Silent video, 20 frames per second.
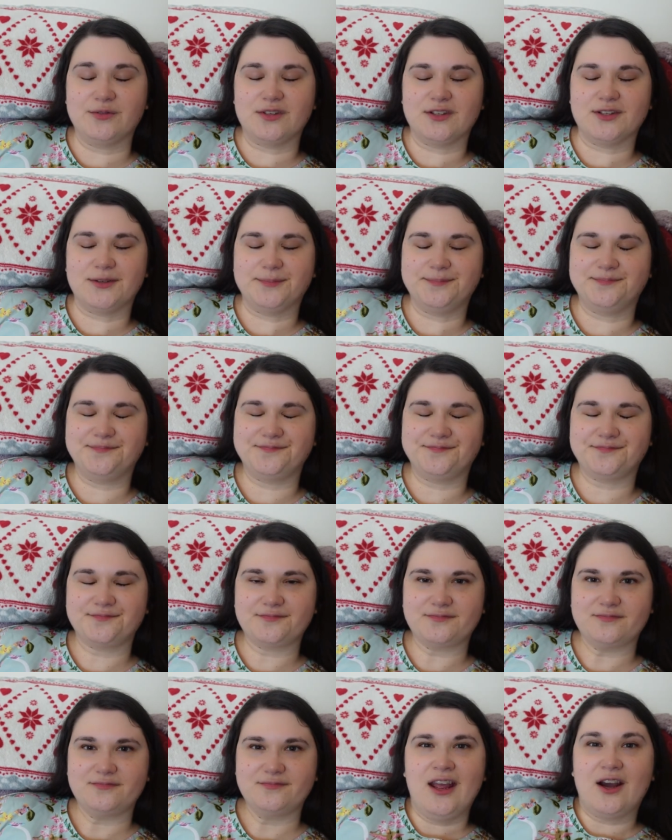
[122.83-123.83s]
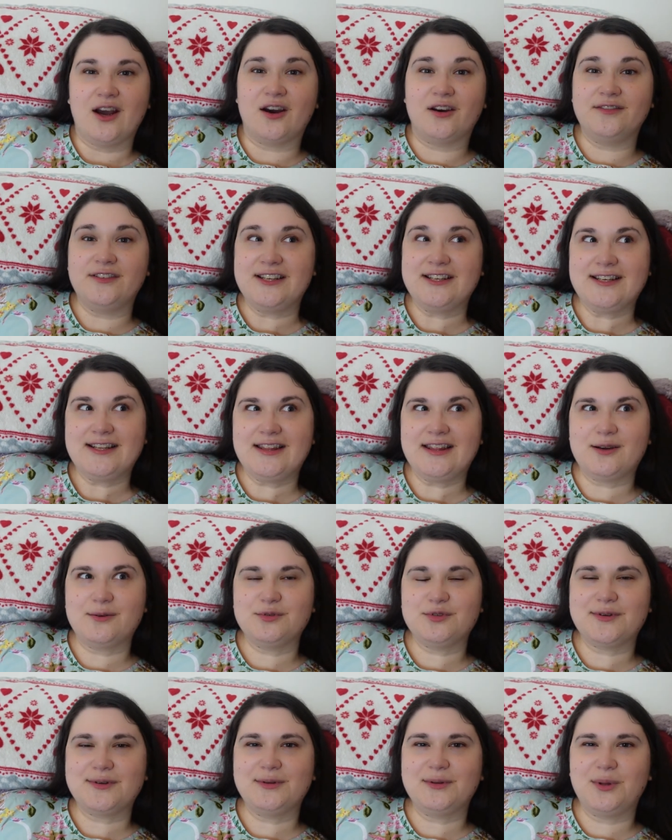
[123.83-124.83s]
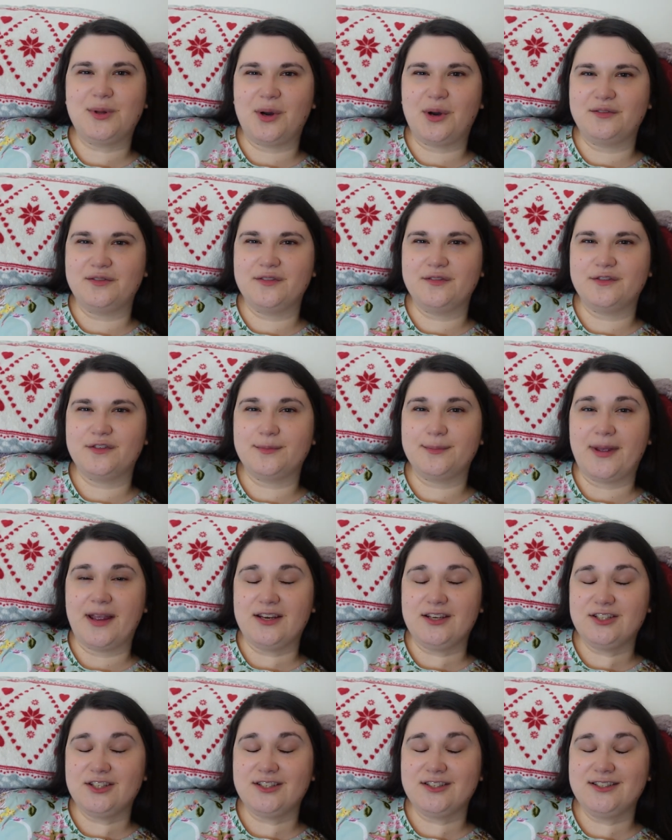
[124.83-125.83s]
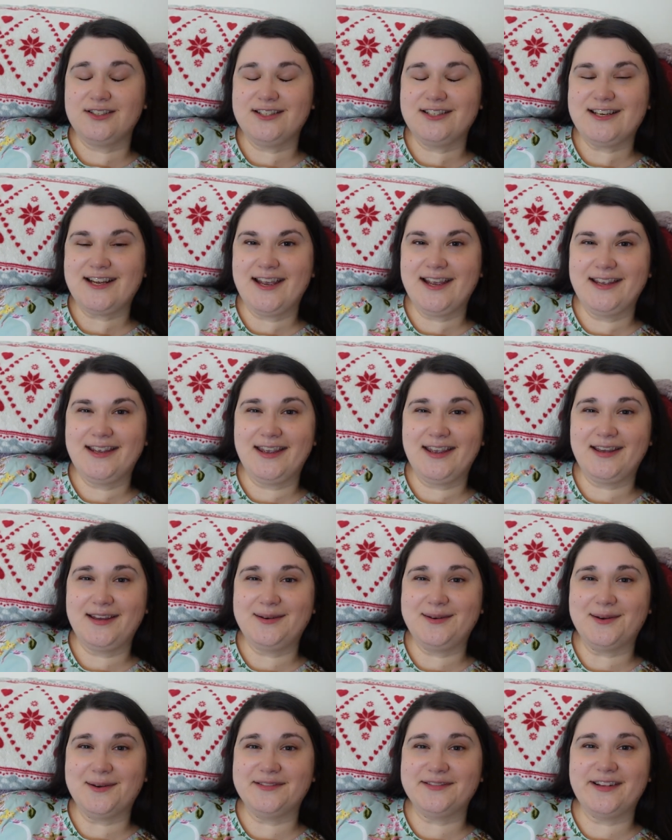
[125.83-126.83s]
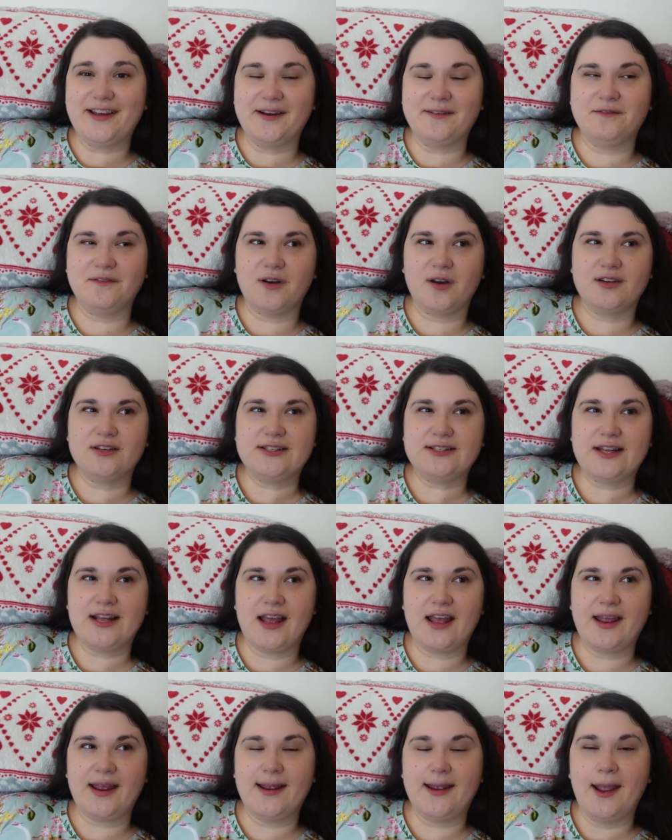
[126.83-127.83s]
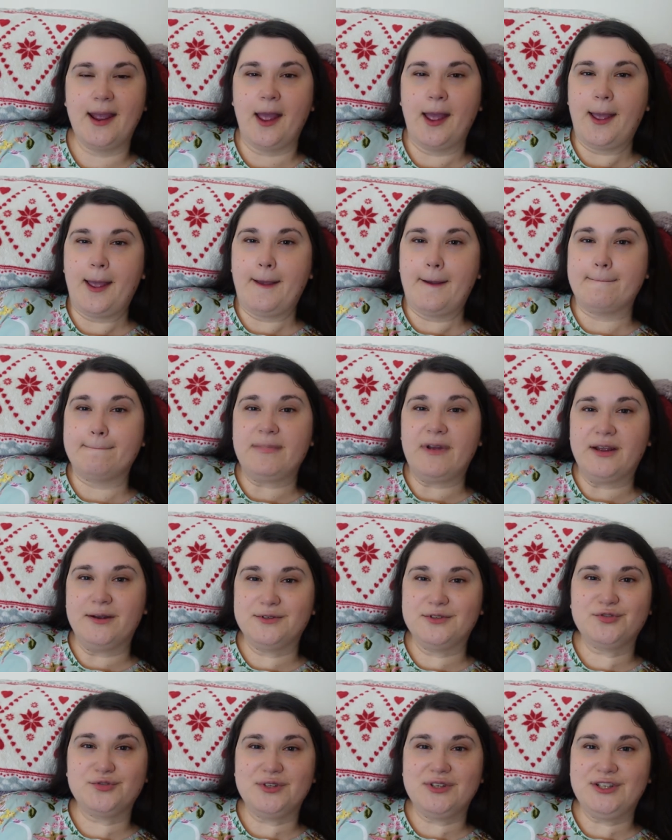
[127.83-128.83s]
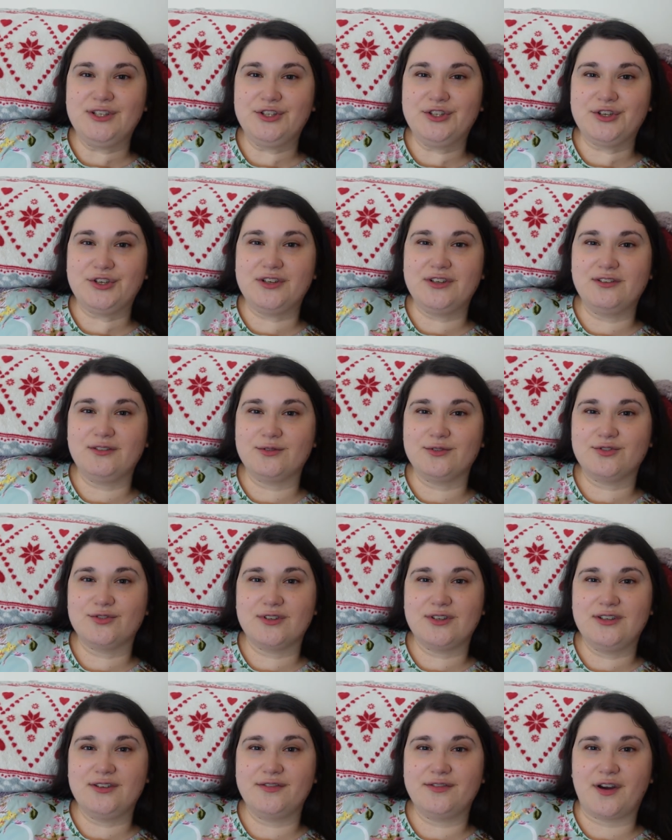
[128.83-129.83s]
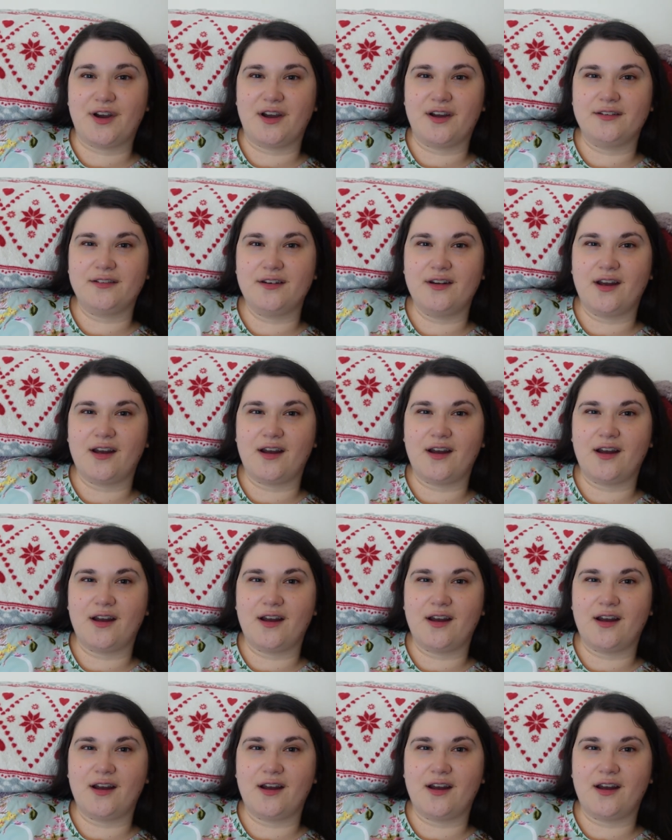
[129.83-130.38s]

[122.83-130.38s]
to them. Obviously, there was a lot of information to take in on that first day, but it was really good, it was really fun.